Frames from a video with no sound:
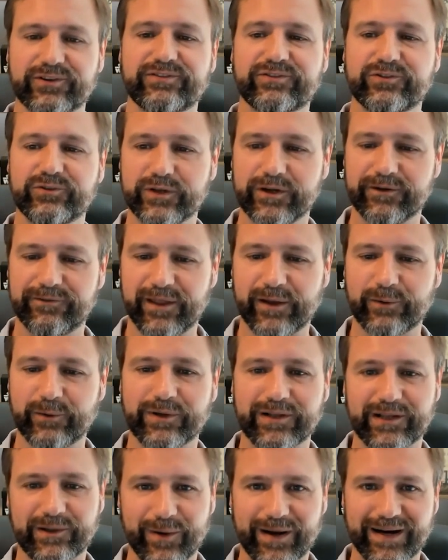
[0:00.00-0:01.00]
School if they
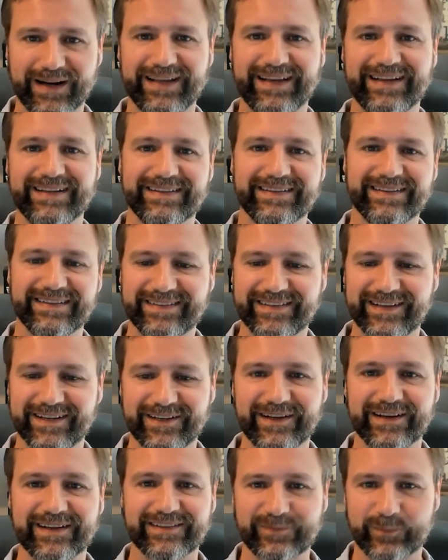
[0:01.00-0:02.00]
really want to get
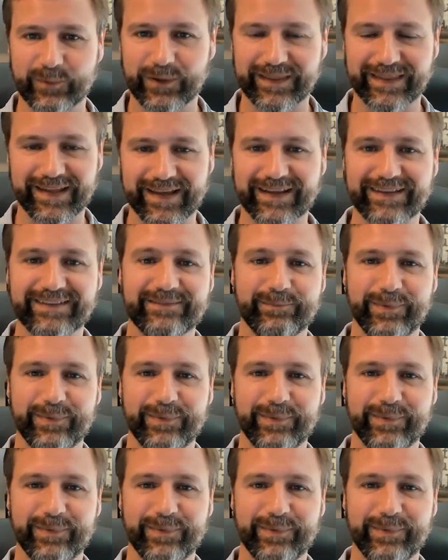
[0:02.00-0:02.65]
serious with this.